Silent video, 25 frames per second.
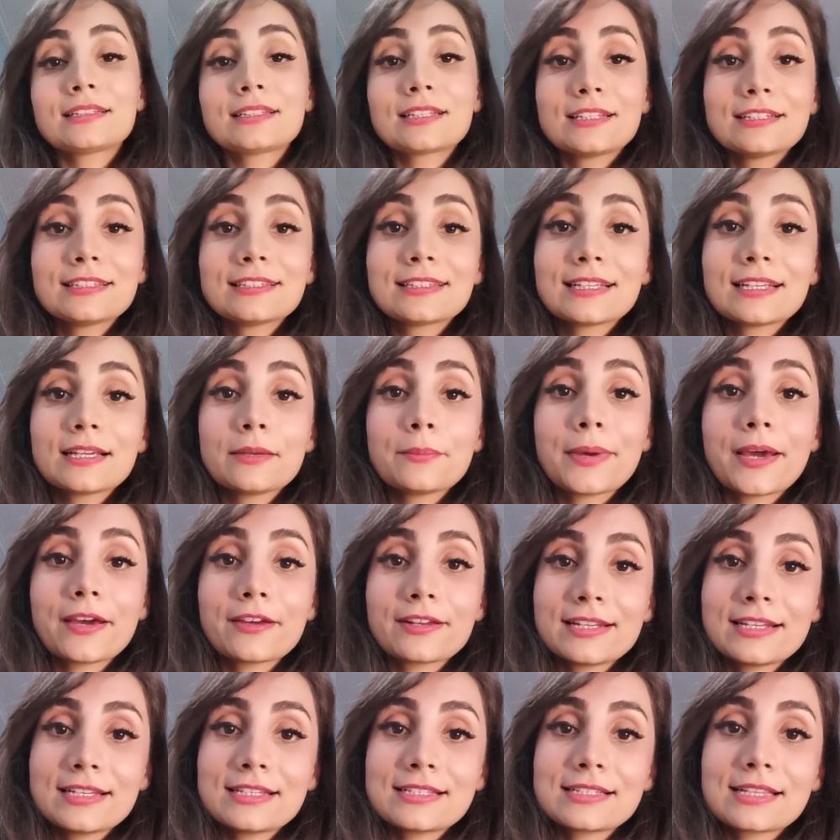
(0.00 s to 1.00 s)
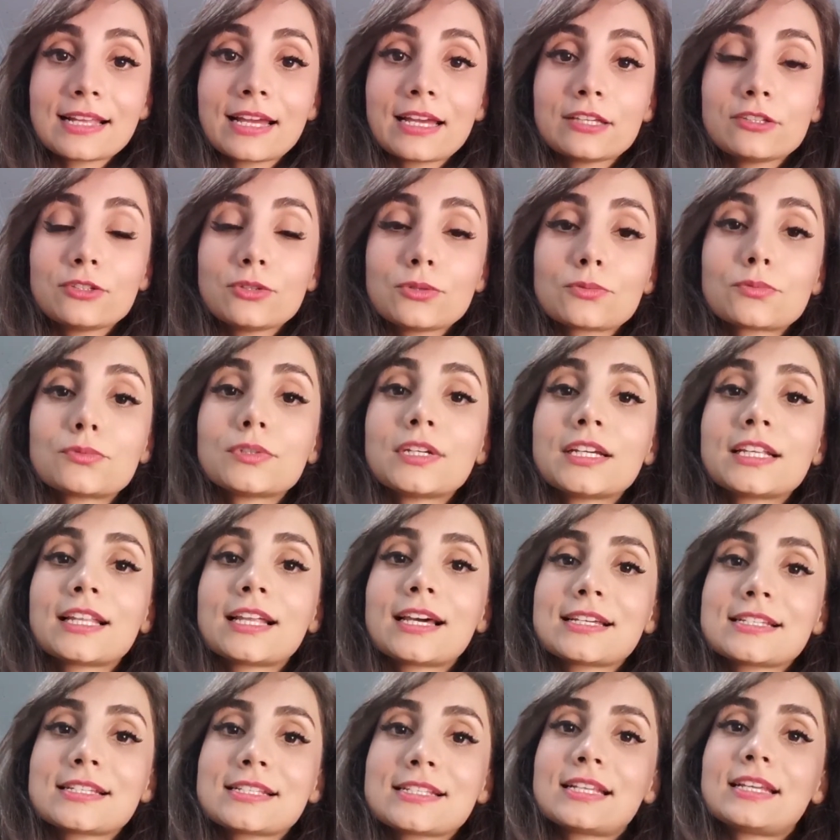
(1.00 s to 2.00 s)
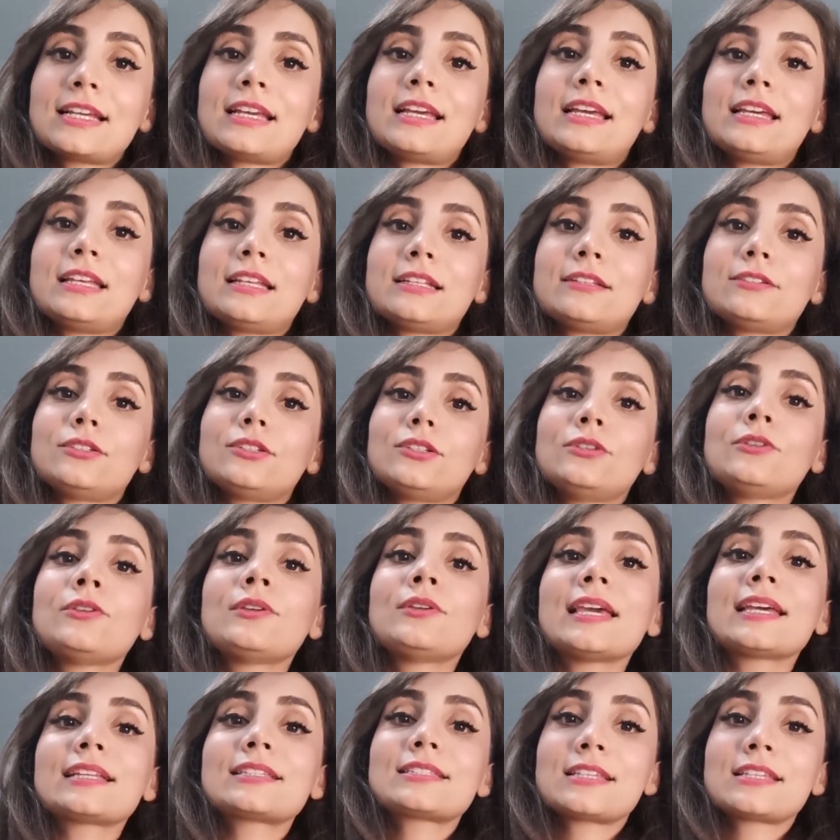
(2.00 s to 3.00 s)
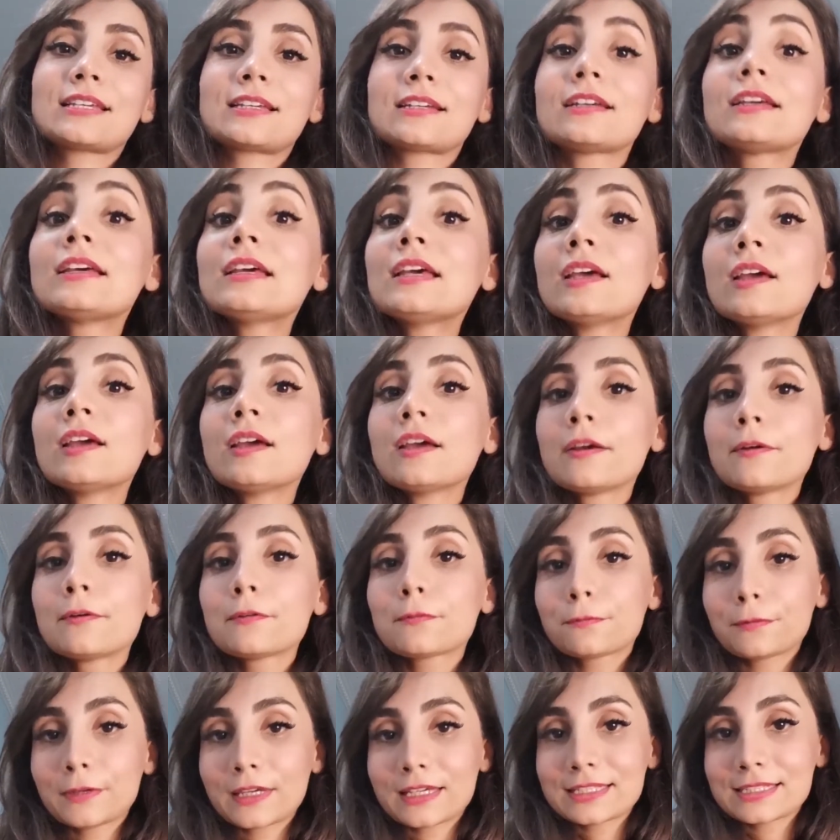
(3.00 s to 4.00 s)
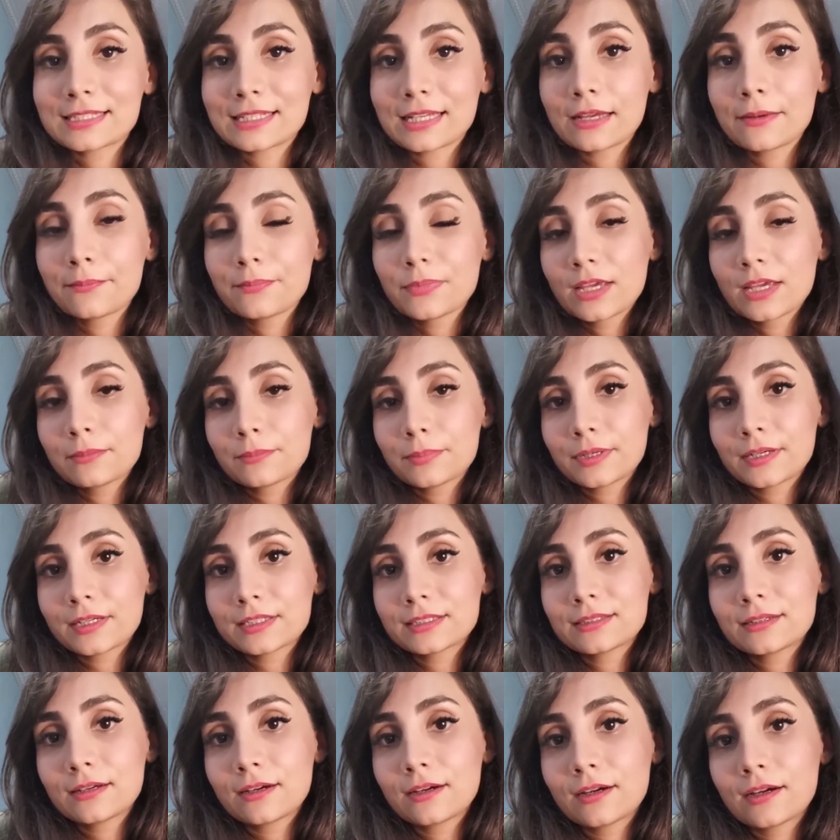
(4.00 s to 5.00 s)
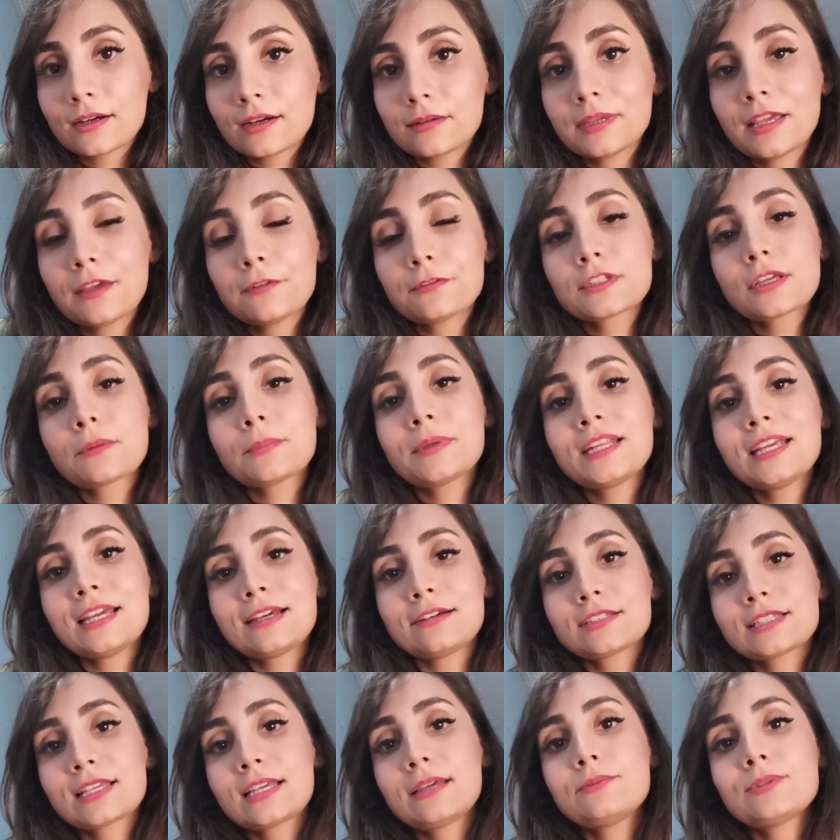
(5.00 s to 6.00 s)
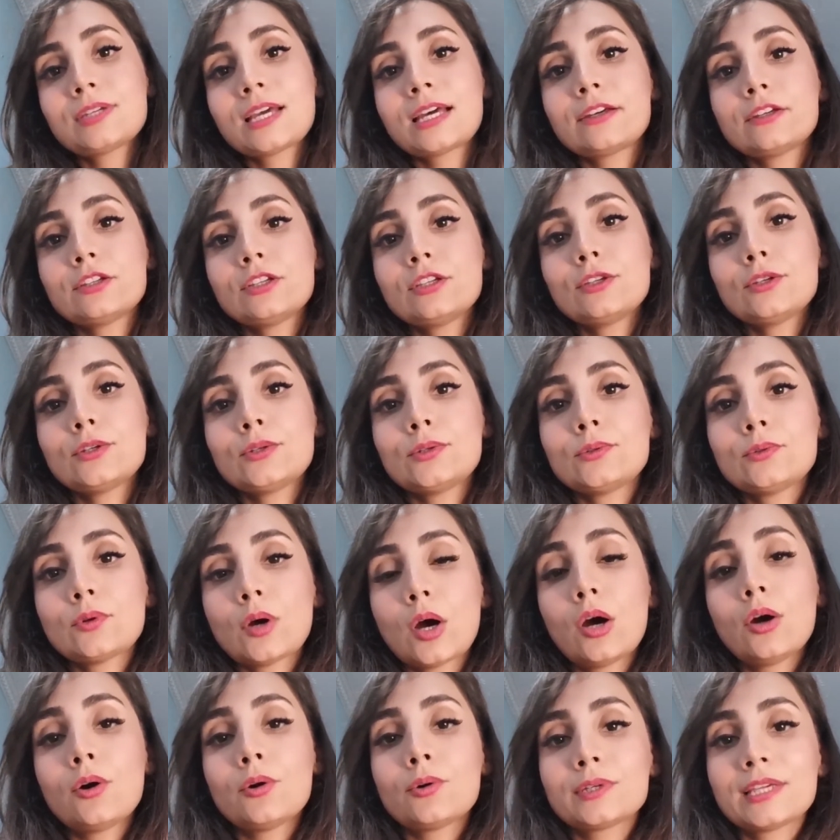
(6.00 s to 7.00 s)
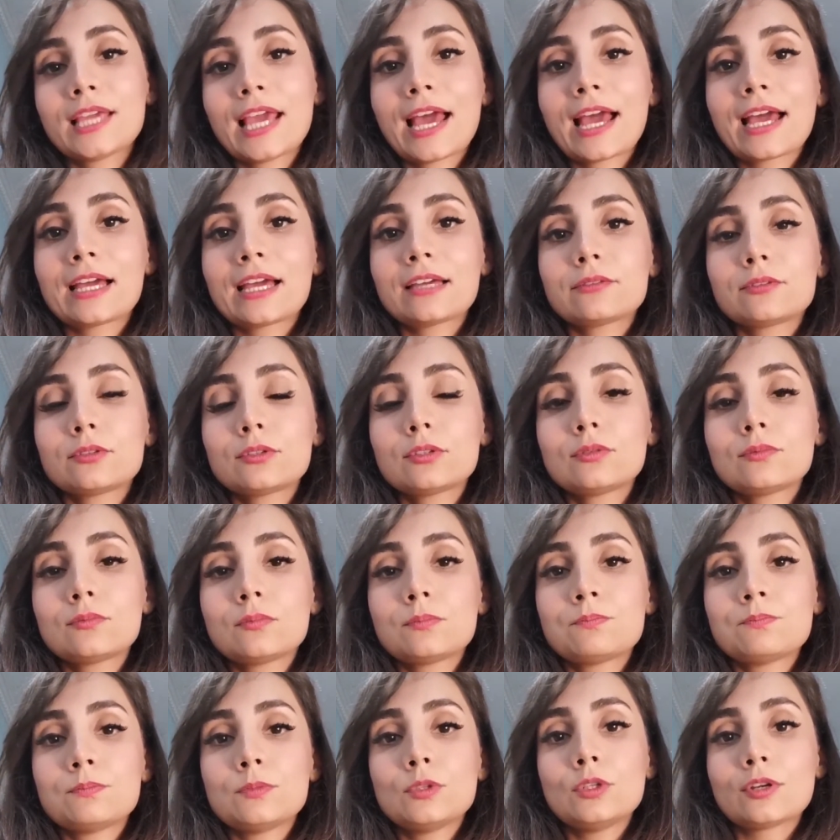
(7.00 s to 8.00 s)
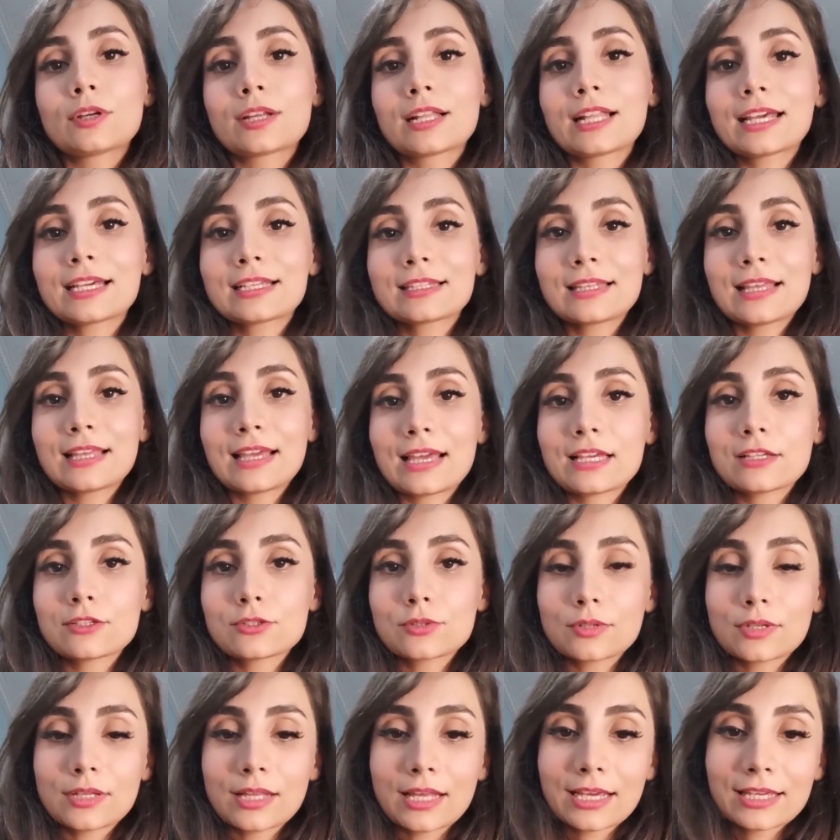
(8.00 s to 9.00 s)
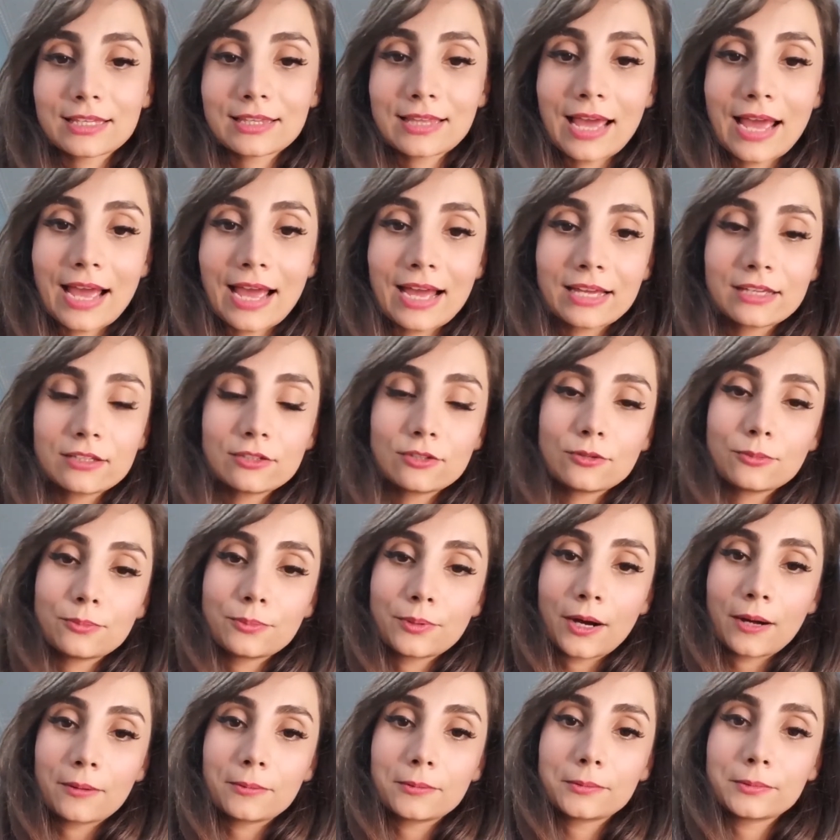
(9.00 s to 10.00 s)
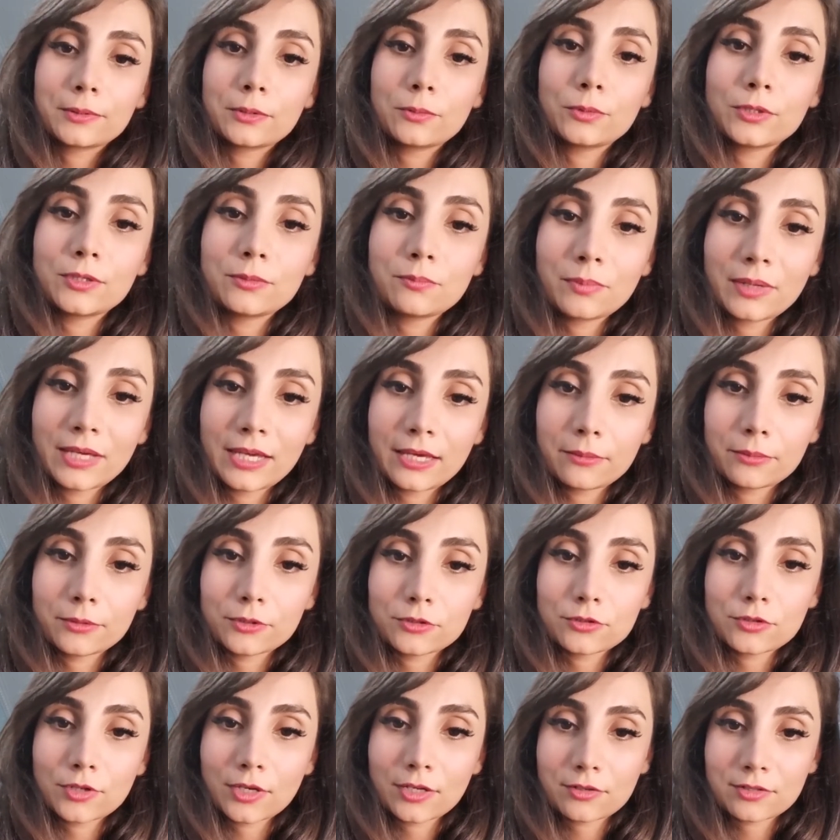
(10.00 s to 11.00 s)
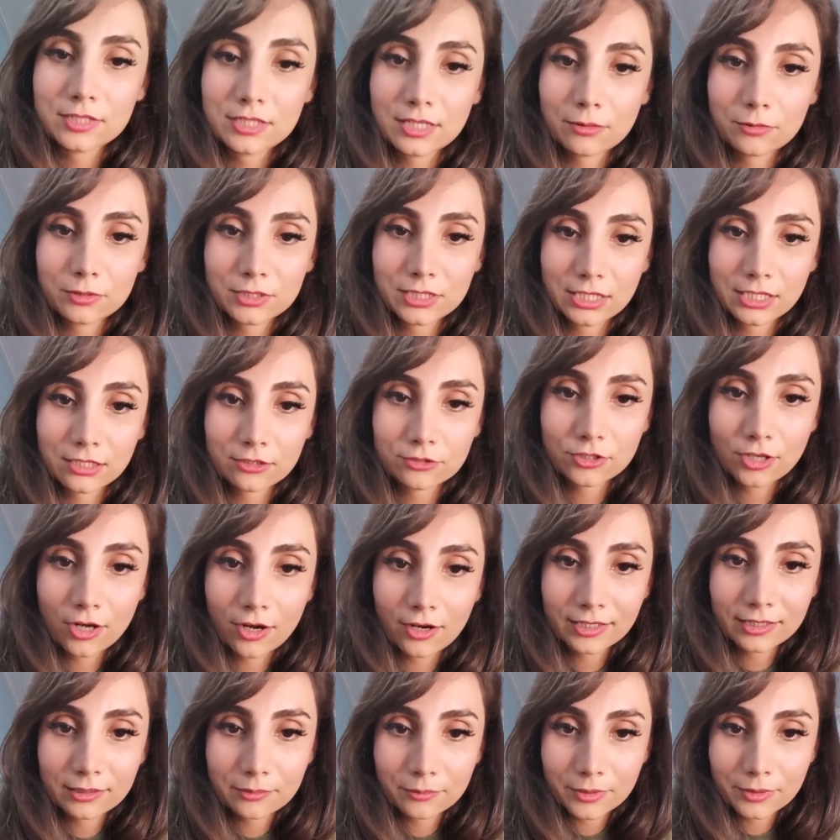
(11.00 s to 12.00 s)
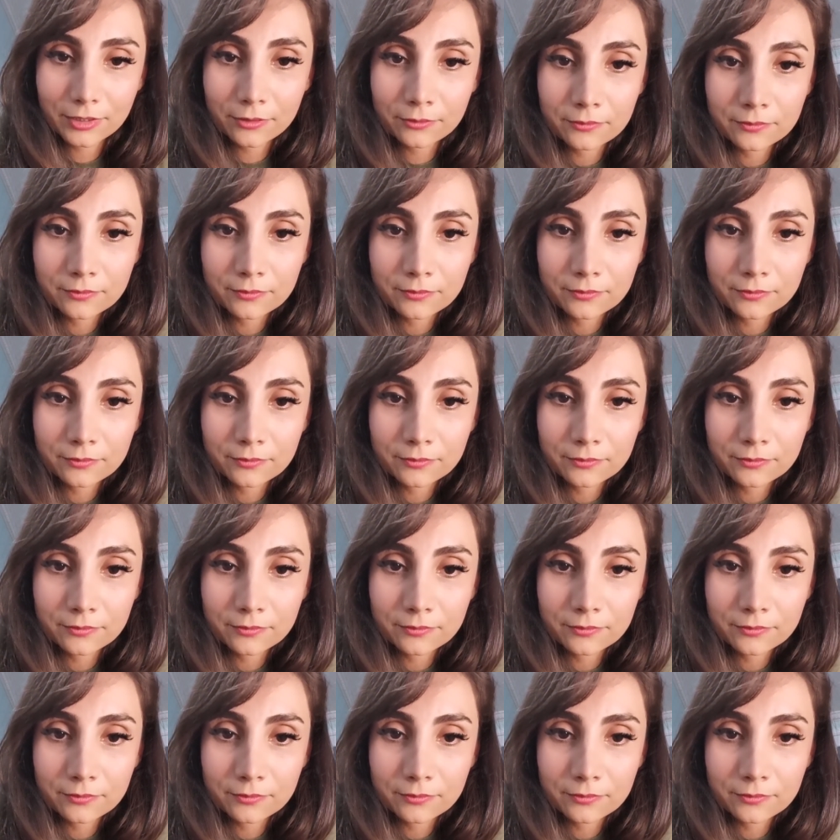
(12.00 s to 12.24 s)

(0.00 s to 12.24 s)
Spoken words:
good thing about it is that you realize it and you get to fix it. But if somebody else keep telling you, oh yeah, you're like this or like that, you probably wouldn't be able to understand what they're talking about.